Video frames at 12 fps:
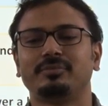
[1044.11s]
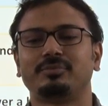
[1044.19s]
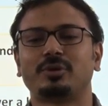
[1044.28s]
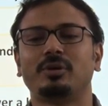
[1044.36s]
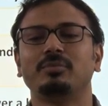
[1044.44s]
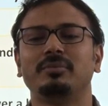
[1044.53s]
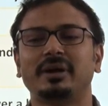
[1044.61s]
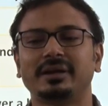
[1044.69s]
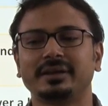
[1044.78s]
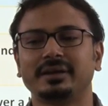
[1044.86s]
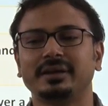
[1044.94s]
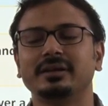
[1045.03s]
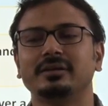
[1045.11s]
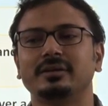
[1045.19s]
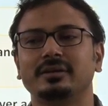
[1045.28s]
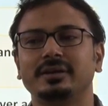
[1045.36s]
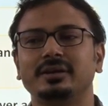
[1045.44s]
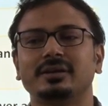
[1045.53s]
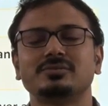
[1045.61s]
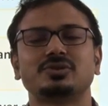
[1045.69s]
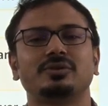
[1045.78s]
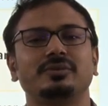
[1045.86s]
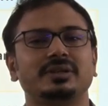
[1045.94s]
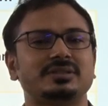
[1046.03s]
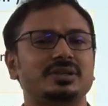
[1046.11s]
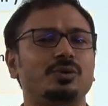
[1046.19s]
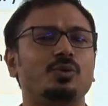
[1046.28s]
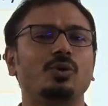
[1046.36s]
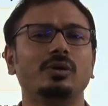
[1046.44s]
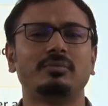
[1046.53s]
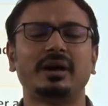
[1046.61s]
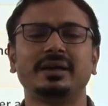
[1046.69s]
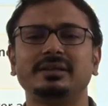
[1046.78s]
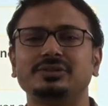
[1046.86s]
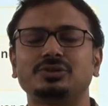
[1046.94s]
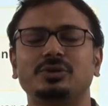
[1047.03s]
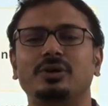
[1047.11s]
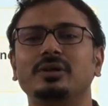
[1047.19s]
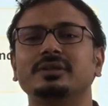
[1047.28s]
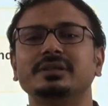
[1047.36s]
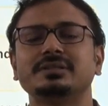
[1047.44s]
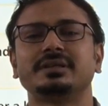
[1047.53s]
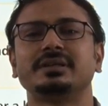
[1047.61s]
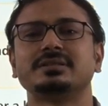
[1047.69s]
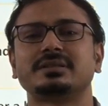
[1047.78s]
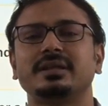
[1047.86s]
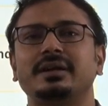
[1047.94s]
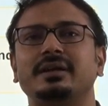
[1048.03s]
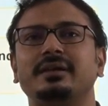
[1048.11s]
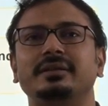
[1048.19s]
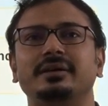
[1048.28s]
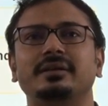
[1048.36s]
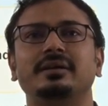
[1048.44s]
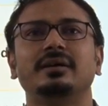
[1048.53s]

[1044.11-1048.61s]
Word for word: problematic uh, in terms of, let's say, coal mines or all these things that are there.